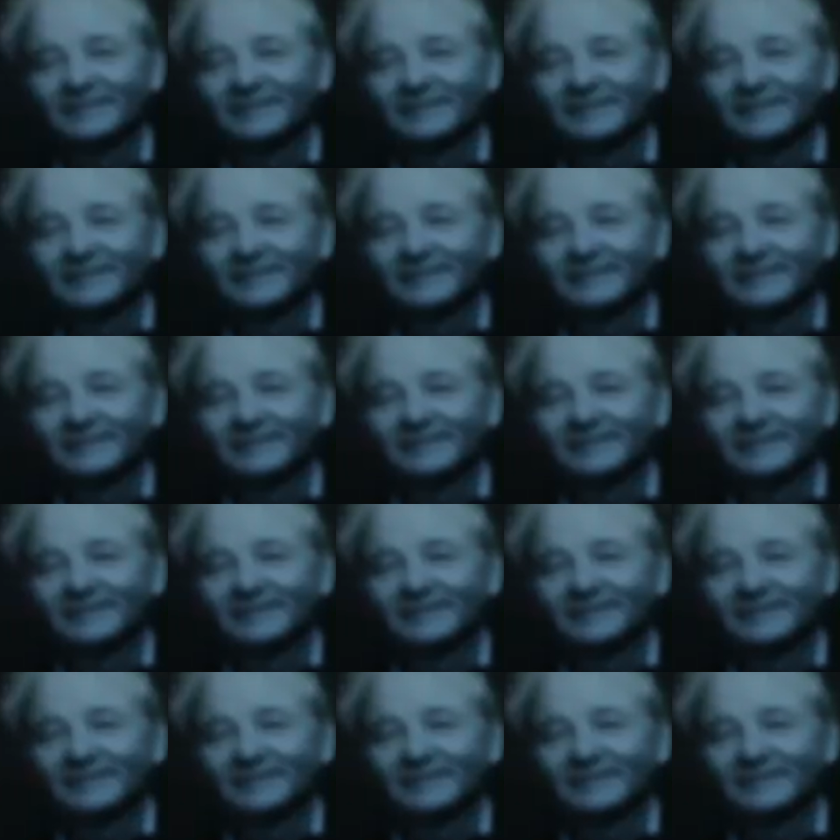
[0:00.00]

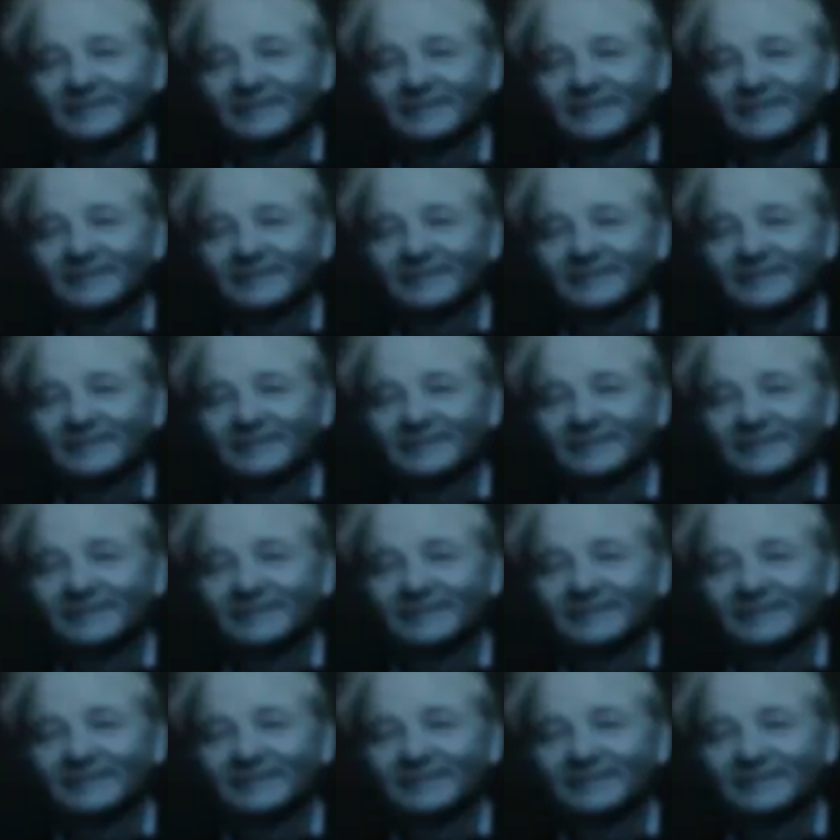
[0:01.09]

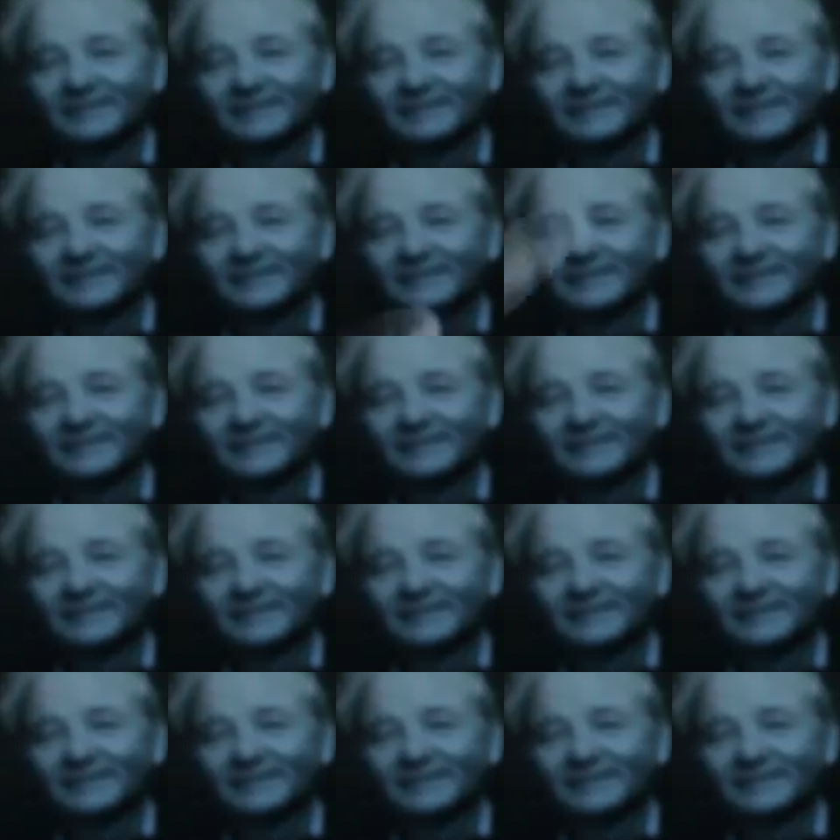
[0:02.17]

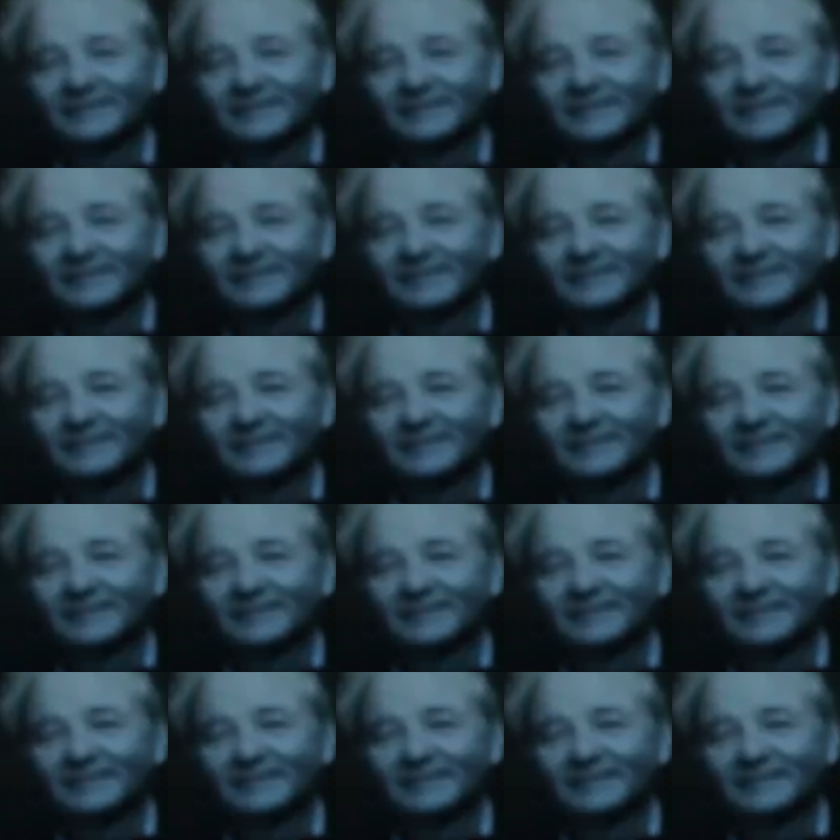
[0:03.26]

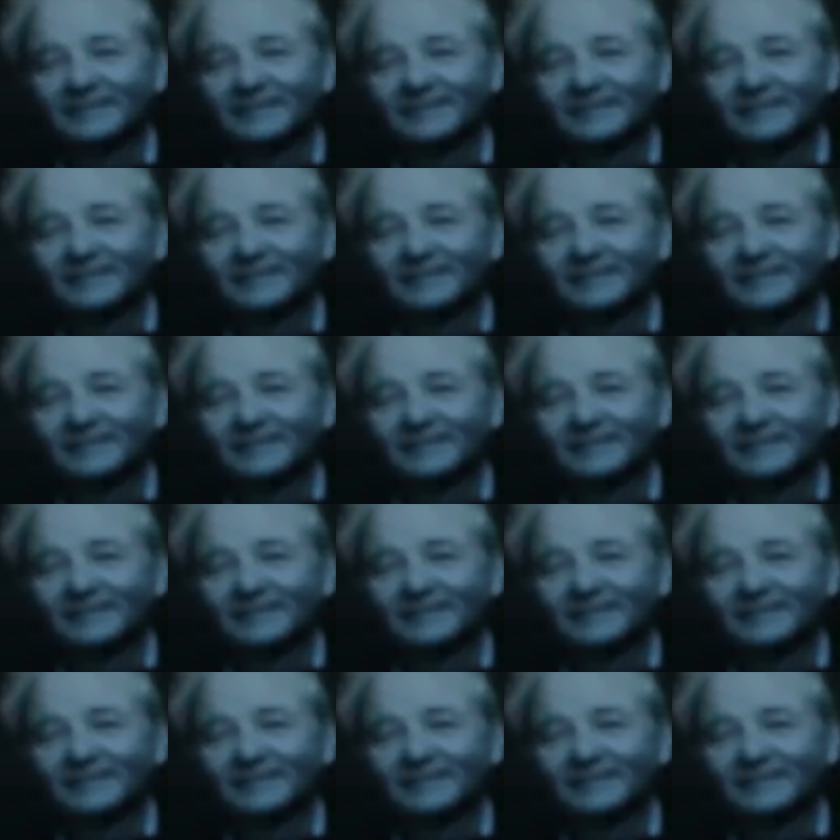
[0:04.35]
[no speech]